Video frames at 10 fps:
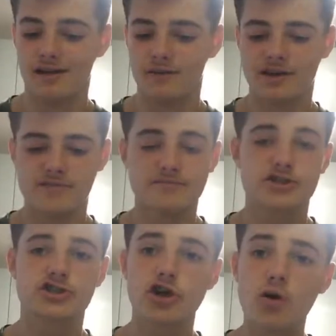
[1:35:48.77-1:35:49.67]
we come
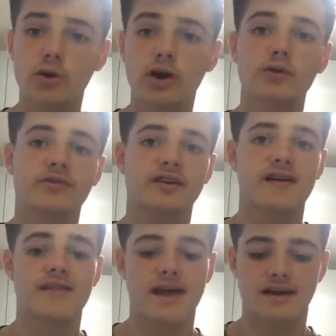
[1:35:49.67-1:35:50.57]
so close
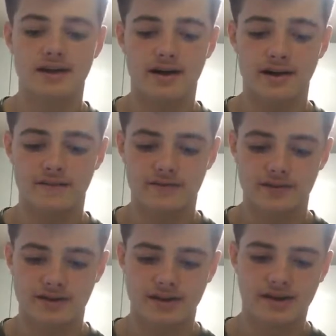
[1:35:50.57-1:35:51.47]
again there, Cardiff.
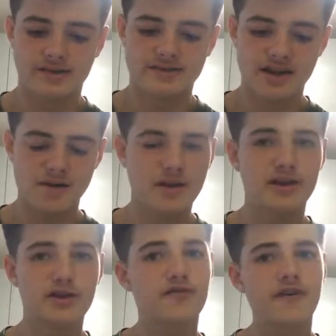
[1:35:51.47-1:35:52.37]
It's coming.
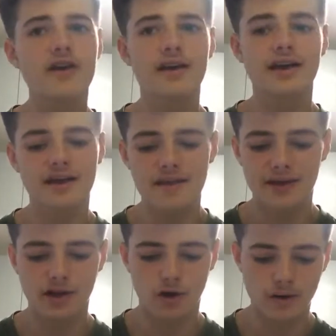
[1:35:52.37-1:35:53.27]
You feel like another
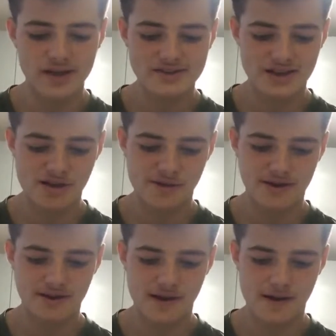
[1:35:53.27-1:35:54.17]
goal is coming.
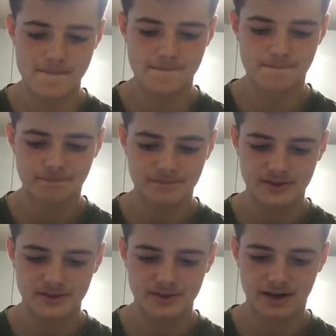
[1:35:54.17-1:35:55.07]

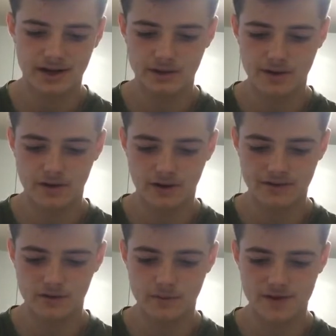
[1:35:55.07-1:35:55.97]
I don't know
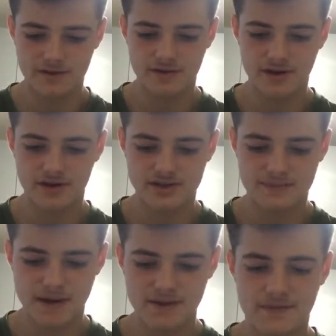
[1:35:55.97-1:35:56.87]
whether it's
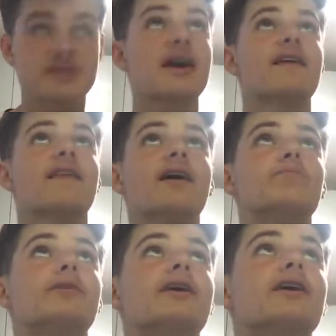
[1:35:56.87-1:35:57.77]
bad to say that, but
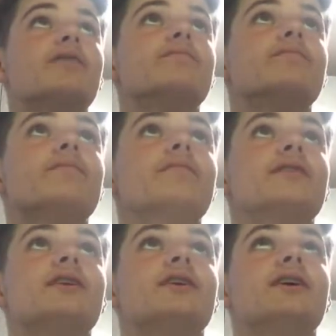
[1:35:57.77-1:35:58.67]
it
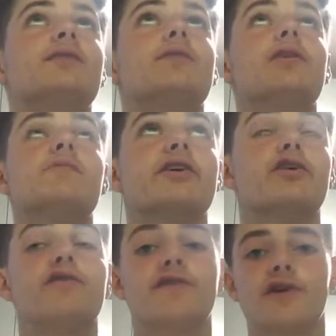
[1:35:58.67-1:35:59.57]
might be a goal
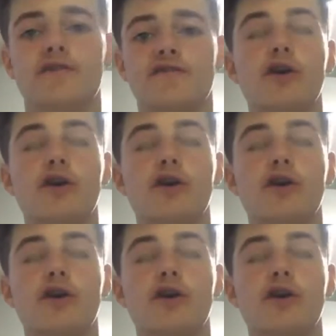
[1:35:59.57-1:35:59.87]
for Fulham, as